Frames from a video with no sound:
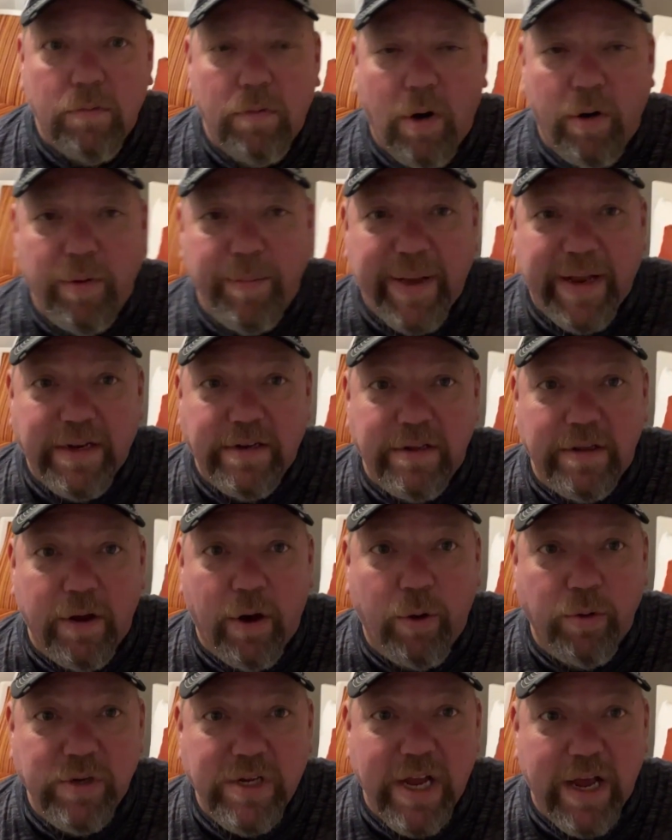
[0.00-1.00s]
Well, we made it to
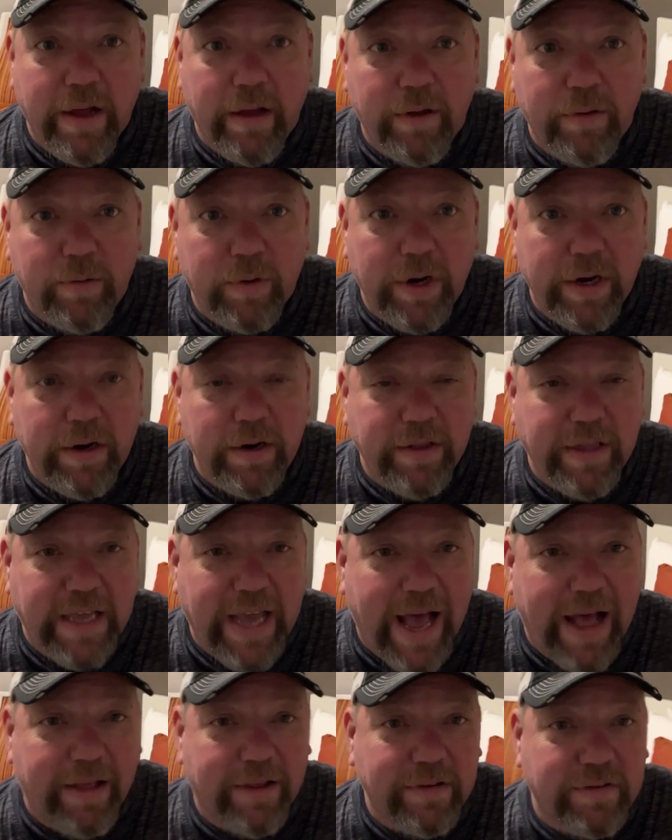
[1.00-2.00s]
the hotel. We're here in
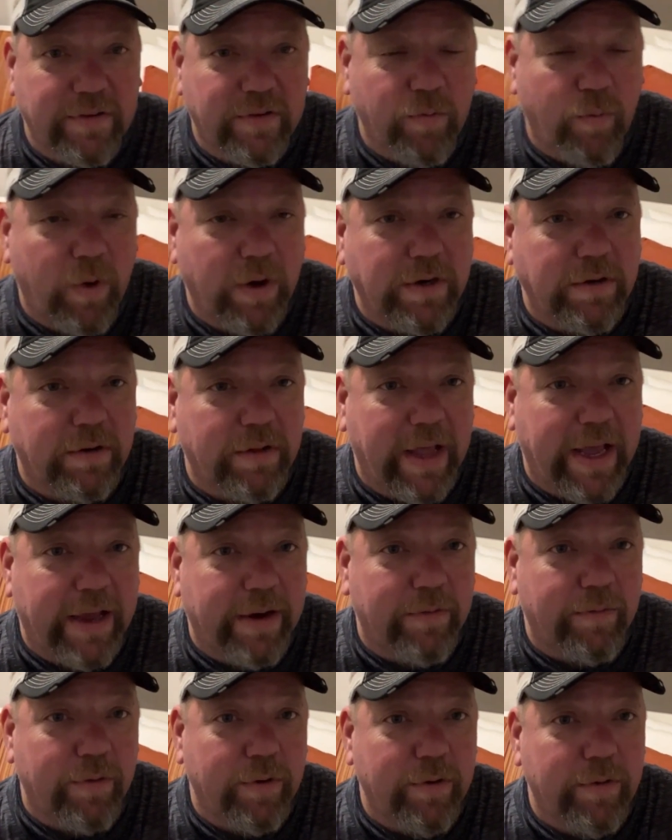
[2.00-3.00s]
the Alice in
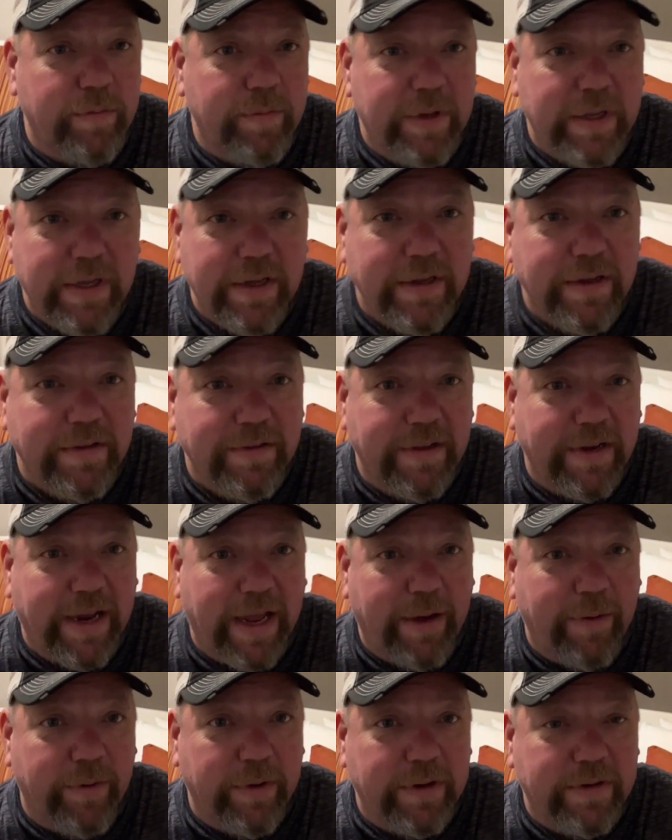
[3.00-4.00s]
Wonderland room.
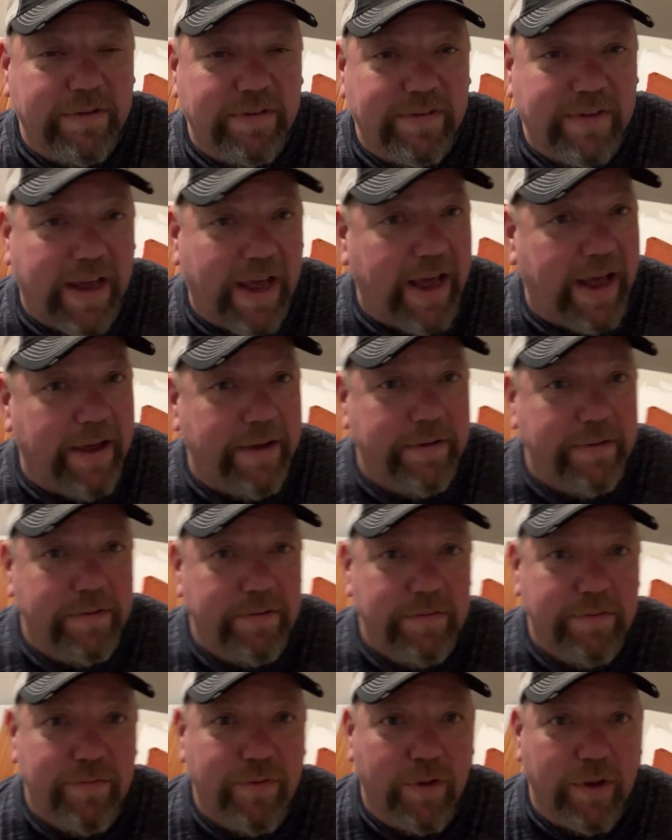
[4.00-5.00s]
Today was
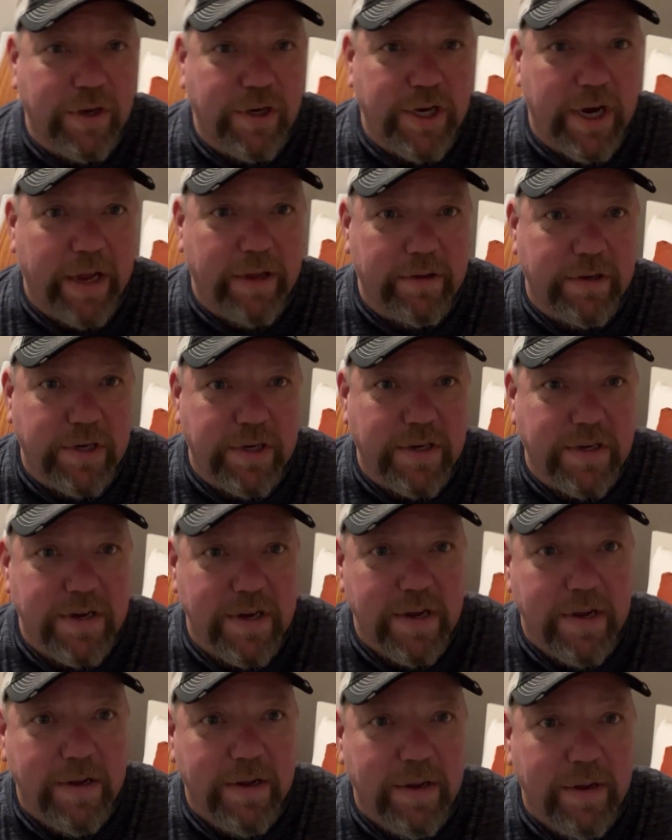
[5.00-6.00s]
full of
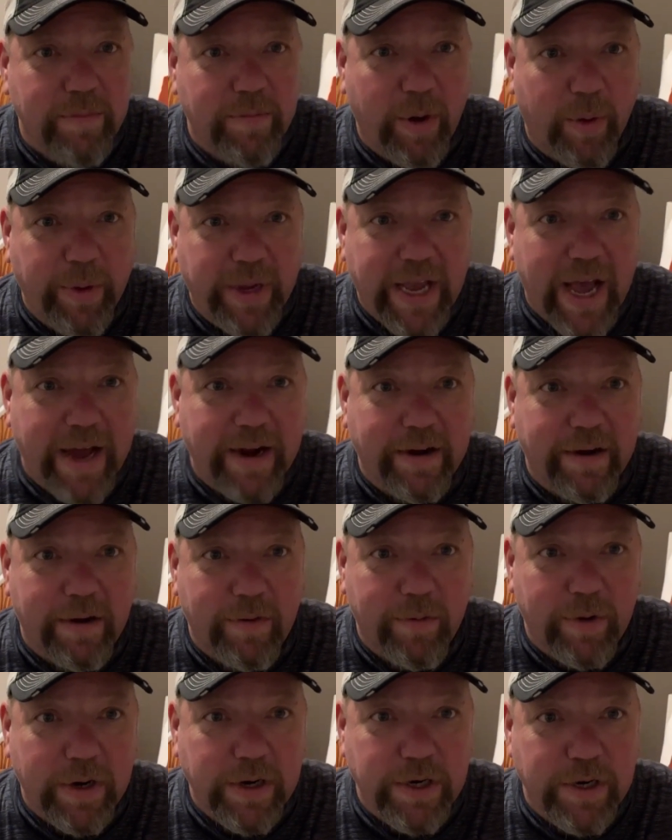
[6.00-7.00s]
challenges, but we got
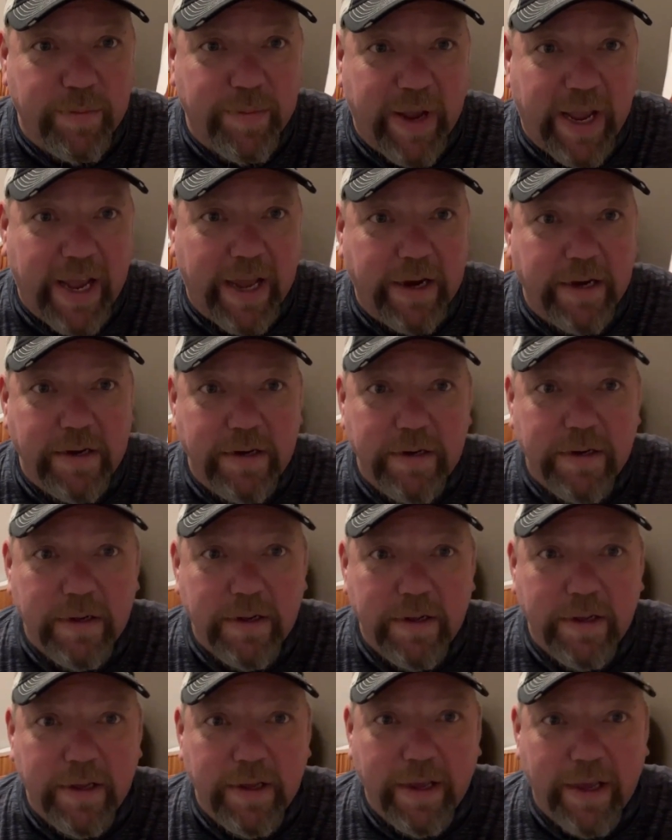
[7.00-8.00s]
here. We're in Japan,
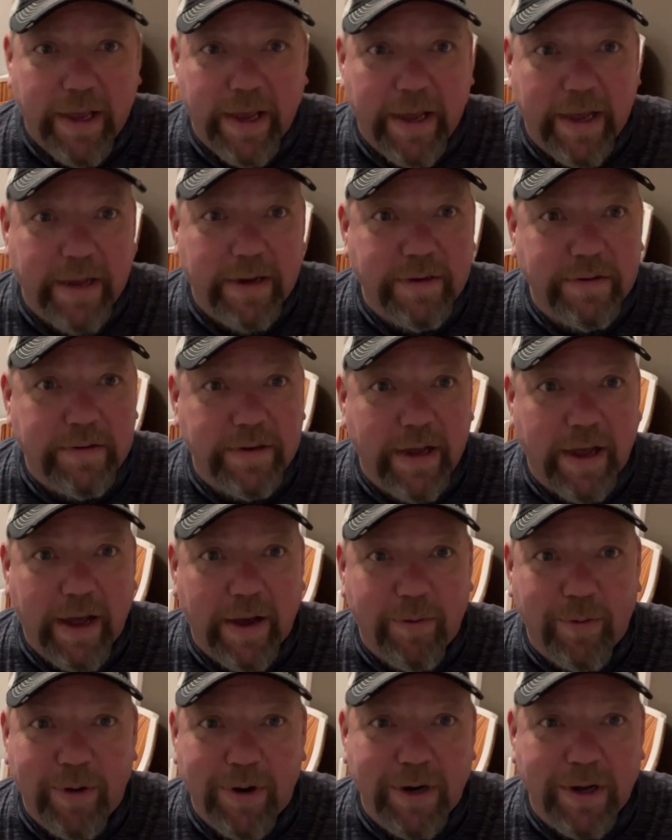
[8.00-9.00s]
and
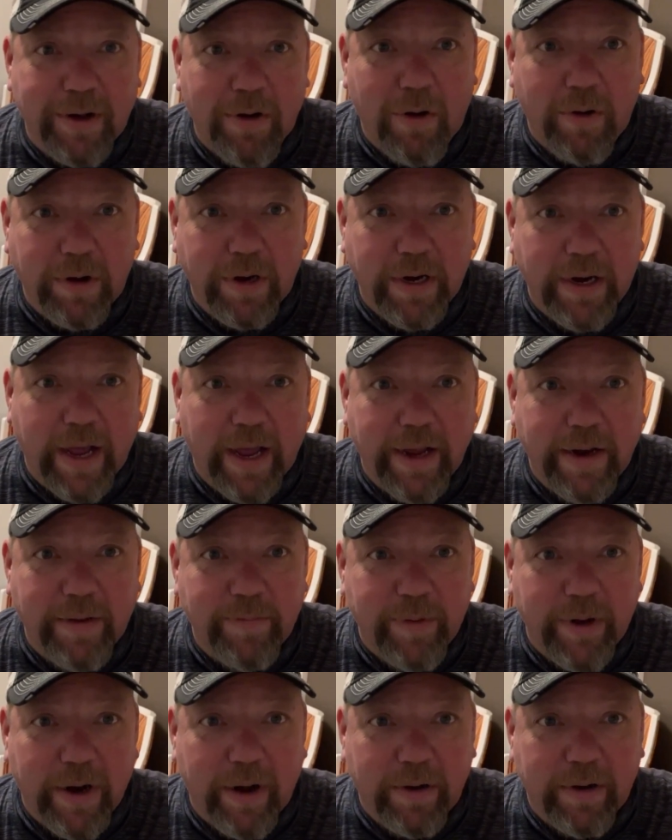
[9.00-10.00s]
we're gonna call it a
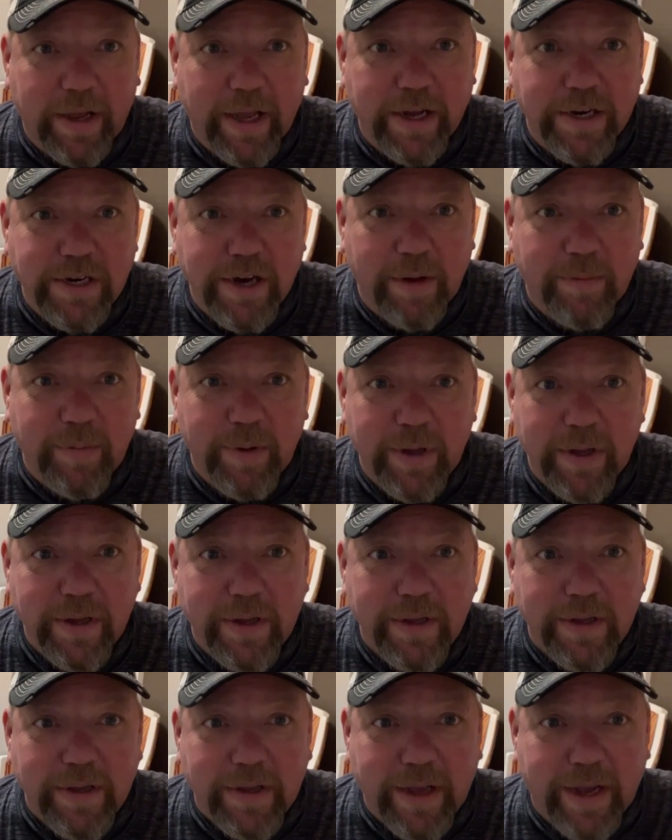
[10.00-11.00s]
night, but I'll catch up
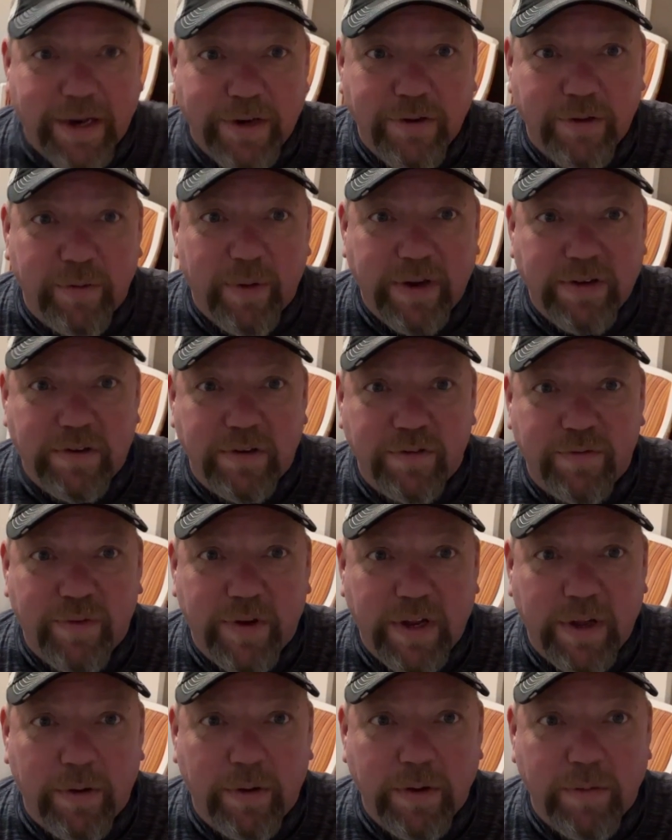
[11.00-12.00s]
and do the rest of this
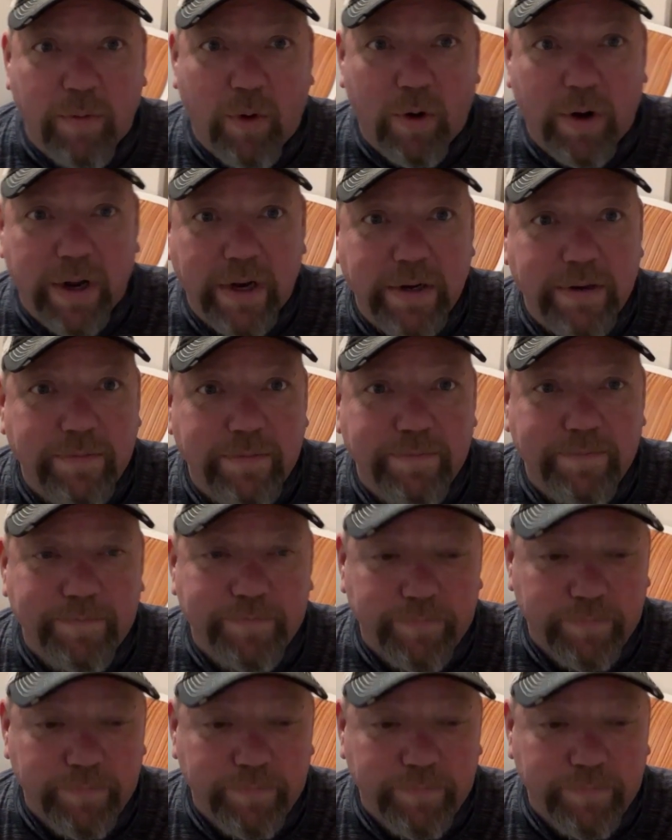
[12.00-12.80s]
video in the morning.